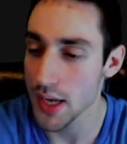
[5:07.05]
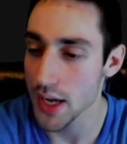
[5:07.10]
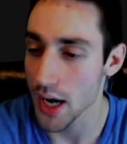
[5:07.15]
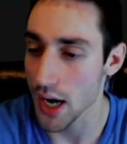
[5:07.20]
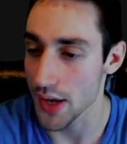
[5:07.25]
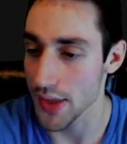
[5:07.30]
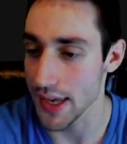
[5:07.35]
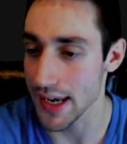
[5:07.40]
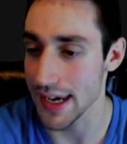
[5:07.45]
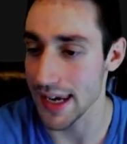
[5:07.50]

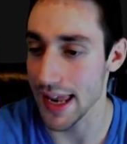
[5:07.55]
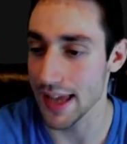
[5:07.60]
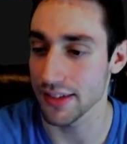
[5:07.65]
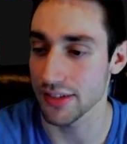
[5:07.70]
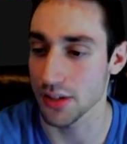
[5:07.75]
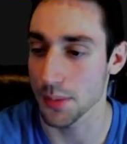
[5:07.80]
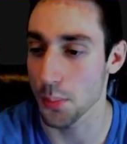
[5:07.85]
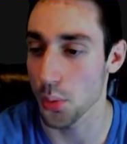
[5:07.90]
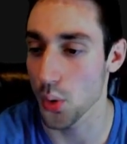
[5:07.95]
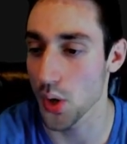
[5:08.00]
Uh, it has
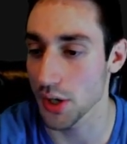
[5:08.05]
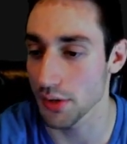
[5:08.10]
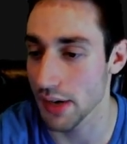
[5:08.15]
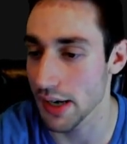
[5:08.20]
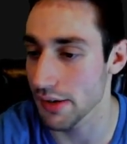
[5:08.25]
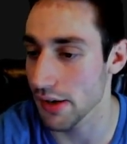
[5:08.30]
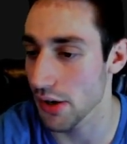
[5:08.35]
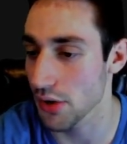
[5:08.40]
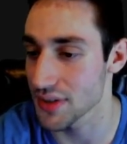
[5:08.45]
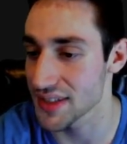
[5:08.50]
support
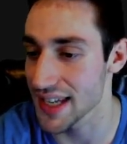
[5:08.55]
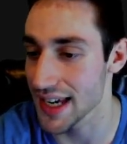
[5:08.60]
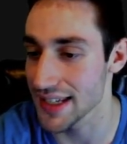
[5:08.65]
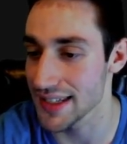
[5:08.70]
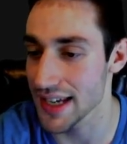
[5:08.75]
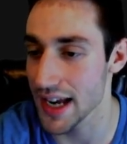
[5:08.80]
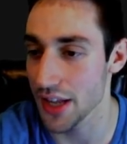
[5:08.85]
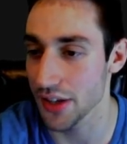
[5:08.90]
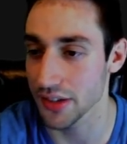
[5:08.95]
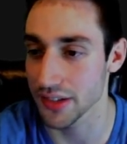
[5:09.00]
right around
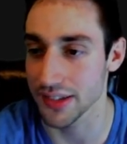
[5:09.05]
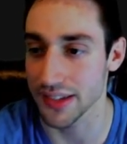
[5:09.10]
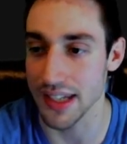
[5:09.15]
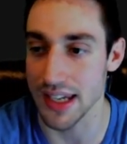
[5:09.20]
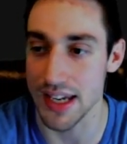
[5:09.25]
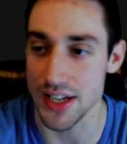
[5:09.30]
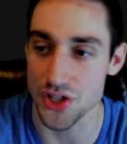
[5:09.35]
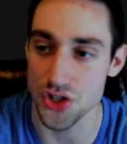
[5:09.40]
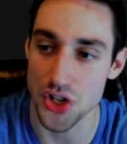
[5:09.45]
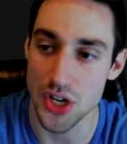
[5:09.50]
$10
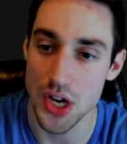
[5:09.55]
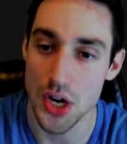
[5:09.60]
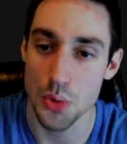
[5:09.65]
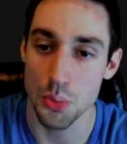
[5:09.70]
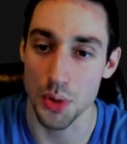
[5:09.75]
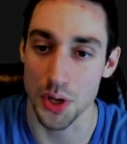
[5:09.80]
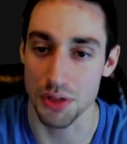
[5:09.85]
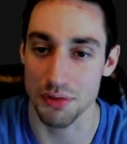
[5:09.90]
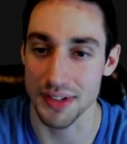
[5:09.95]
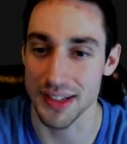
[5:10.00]
each,
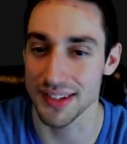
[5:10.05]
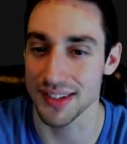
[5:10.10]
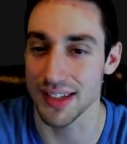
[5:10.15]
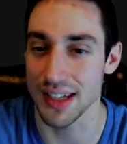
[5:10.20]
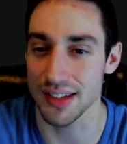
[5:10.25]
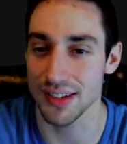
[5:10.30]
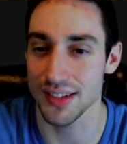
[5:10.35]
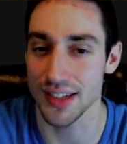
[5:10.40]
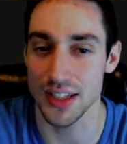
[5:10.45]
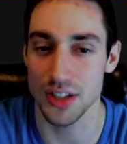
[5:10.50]
with
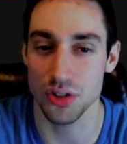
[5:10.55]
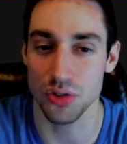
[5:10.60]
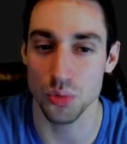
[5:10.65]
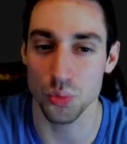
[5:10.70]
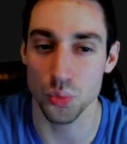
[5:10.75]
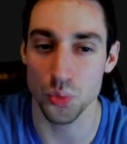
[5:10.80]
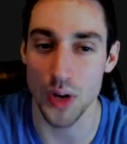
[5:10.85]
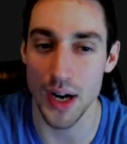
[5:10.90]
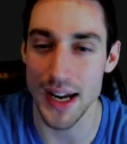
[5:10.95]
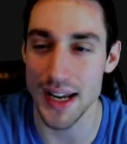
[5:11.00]
resistance
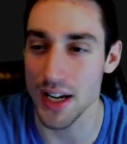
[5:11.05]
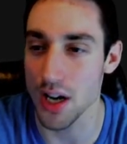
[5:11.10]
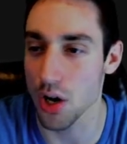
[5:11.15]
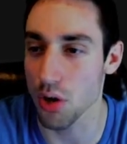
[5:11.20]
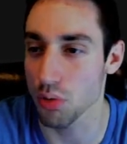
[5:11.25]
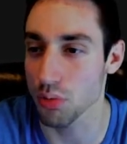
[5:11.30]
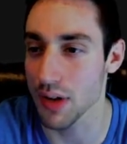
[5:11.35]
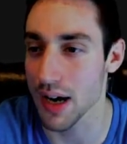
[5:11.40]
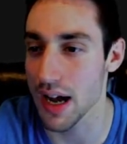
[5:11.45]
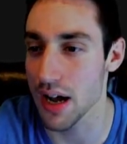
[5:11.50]
right
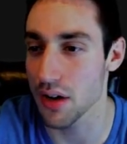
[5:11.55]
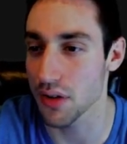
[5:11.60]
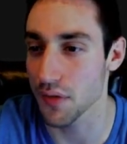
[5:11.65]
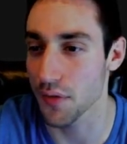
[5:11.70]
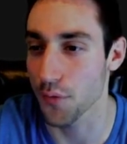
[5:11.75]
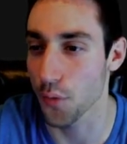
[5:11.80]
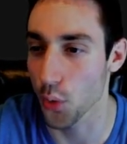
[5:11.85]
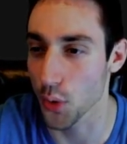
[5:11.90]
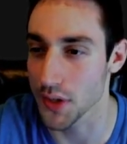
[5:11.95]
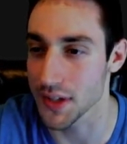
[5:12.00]
around
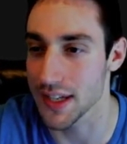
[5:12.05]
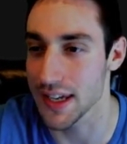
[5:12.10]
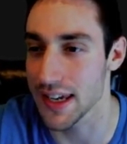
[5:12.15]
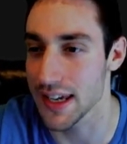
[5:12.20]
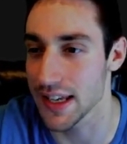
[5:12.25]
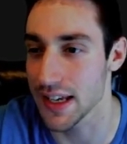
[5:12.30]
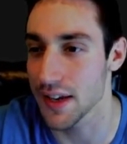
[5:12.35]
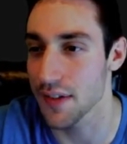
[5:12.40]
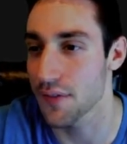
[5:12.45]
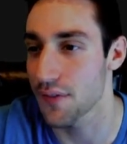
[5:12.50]

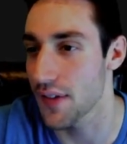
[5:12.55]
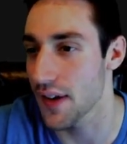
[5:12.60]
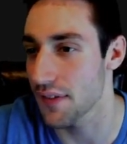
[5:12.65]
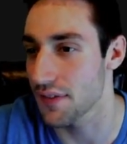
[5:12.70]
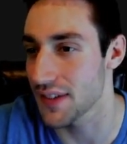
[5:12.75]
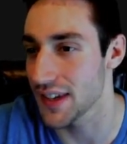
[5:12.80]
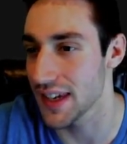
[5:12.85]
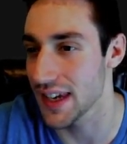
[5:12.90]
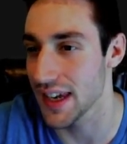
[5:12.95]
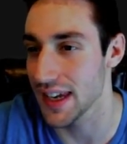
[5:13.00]
14,
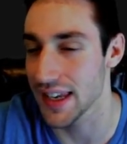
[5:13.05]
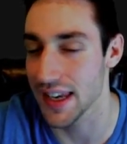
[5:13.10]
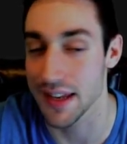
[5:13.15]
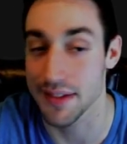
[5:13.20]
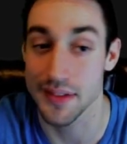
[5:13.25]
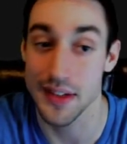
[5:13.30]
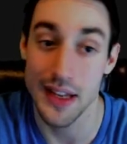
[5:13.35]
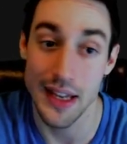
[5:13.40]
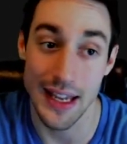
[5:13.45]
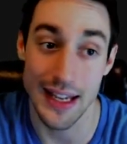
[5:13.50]
15,
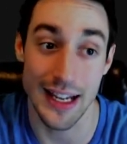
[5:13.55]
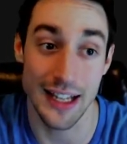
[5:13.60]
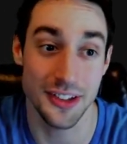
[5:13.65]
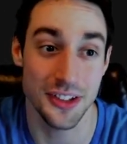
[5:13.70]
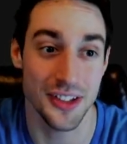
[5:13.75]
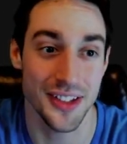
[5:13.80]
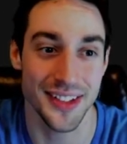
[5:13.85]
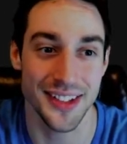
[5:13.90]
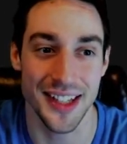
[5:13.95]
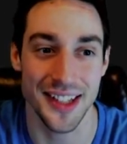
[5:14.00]
and I guess you
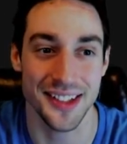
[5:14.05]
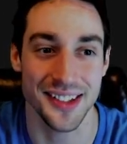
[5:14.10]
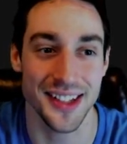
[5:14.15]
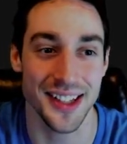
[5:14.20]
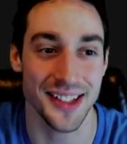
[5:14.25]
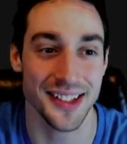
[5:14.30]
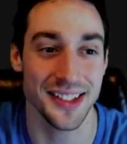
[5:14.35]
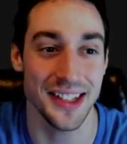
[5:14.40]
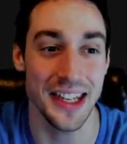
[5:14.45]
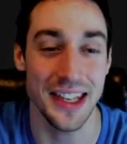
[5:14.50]
could say
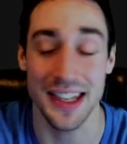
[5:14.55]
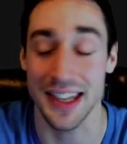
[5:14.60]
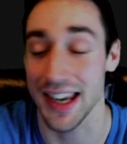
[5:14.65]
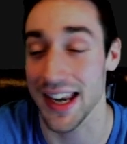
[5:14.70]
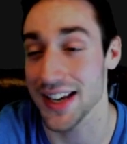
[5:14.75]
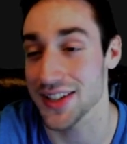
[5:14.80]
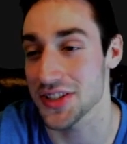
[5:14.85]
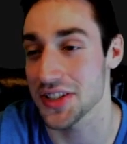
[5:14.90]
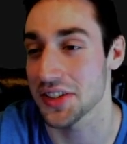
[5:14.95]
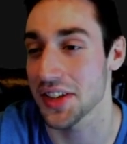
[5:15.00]
16. It
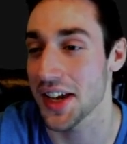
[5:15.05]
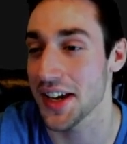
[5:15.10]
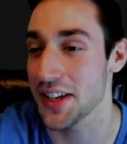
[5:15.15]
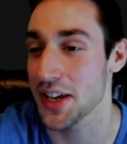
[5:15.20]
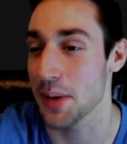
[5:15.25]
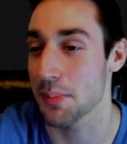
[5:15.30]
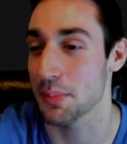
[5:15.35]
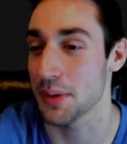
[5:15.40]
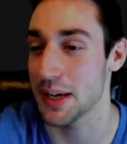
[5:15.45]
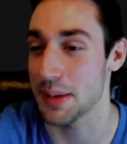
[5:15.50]
actually lined
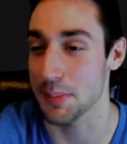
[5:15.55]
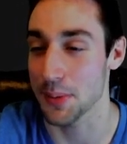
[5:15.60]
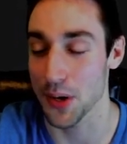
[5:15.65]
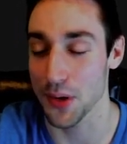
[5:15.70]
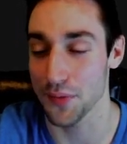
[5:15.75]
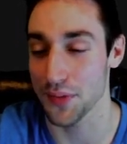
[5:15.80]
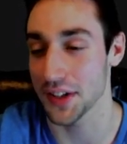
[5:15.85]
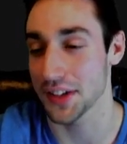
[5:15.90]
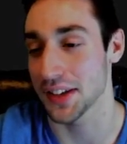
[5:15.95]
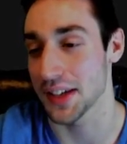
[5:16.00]
up pretty
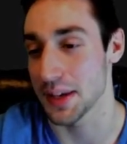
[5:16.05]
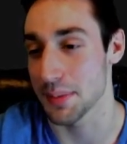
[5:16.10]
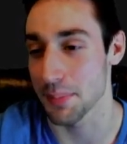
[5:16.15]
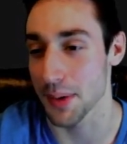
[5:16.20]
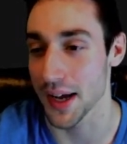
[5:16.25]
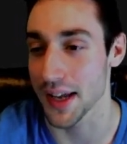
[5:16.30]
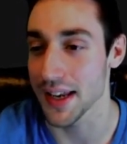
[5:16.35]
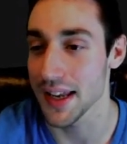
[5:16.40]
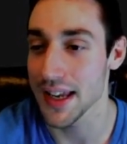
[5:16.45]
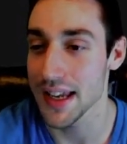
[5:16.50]
perfectly.
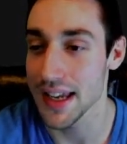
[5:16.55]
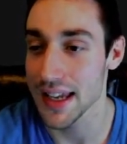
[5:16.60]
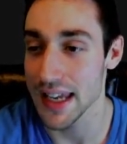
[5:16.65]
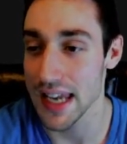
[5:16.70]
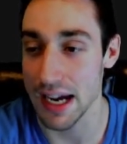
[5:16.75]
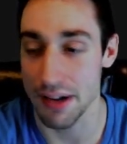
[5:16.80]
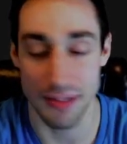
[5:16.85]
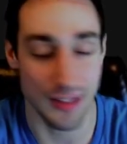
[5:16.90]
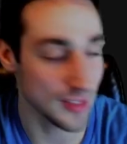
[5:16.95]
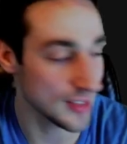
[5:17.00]
But
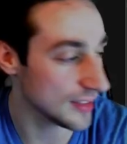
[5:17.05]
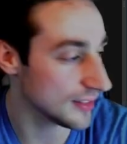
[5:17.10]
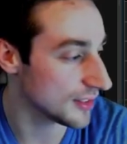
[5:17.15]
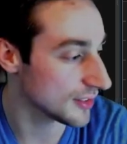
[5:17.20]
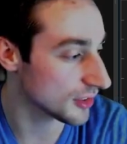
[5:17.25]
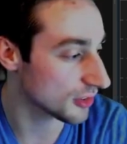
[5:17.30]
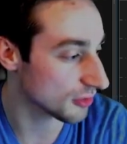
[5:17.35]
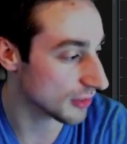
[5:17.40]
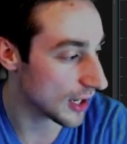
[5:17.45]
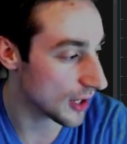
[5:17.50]
yeah,
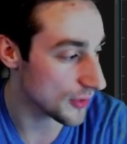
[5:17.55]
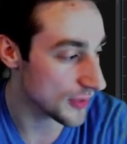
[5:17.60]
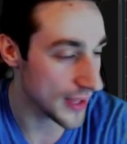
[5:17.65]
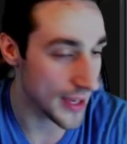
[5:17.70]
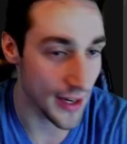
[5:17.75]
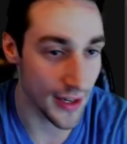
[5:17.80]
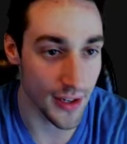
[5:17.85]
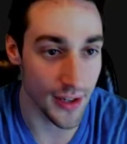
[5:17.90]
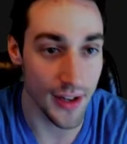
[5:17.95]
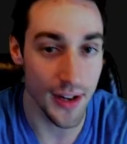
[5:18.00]
resistance around
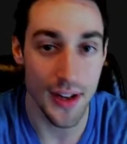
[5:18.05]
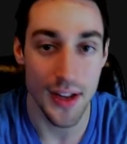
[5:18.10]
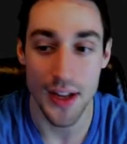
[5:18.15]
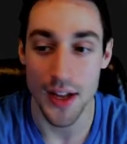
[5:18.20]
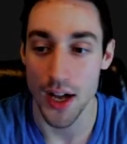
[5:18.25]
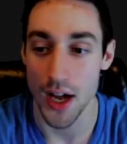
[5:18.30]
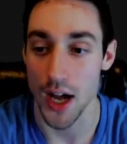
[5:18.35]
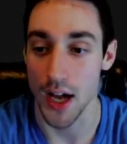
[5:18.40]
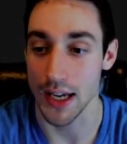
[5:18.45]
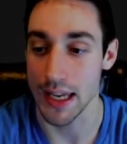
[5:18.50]
there.
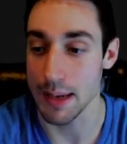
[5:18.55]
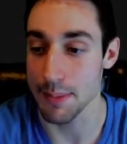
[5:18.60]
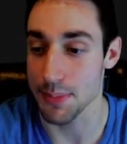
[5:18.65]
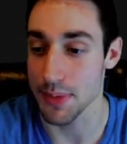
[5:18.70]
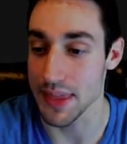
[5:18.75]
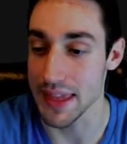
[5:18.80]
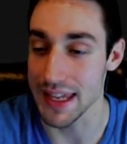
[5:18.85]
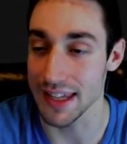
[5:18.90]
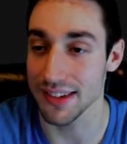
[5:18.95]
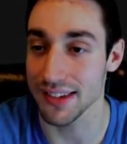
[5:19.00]
Uh,
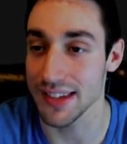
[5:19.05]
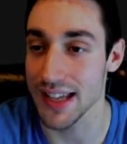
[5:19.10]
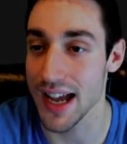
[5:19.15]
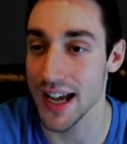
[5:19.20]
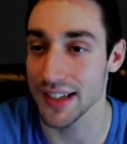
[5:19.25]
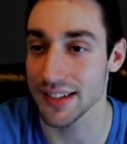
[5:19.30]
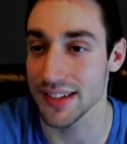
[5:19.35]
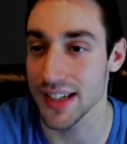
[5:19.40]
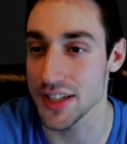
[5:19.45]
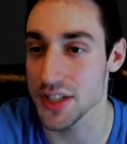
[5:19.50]
keep these
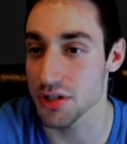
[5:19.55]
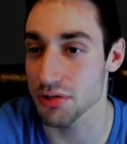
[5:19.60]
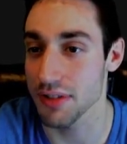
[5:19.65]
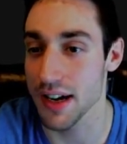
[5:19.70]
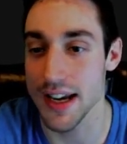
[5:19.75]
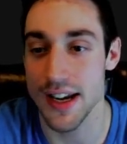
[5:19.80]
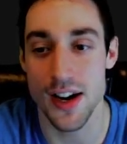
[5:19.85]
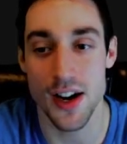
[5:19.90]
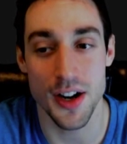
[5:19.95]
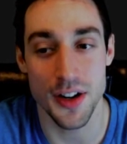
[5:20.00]
stocks on your
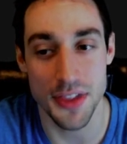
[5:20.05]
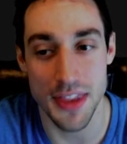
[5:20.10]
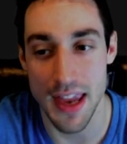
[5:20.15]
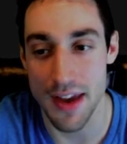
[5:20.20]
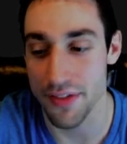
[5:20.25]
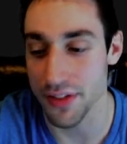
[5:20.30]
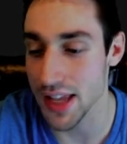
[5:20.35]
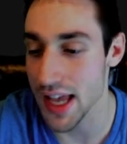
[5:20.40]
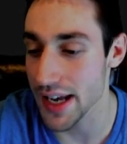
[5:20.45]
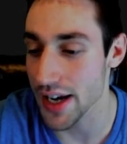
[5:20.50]
radar. They
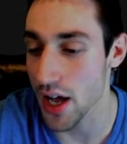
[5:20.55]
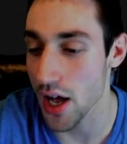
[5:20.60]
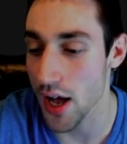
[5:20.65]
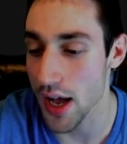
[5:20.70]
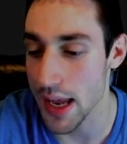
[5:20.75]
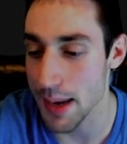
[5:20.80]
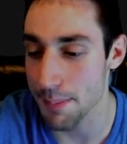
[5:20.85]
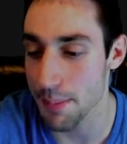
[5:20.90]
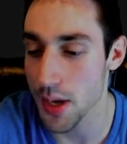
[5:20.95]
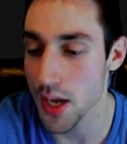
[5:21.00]
have a lot of
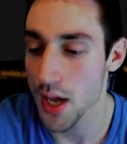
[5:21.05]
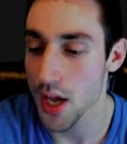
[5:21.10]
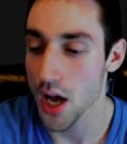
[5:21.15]
hype.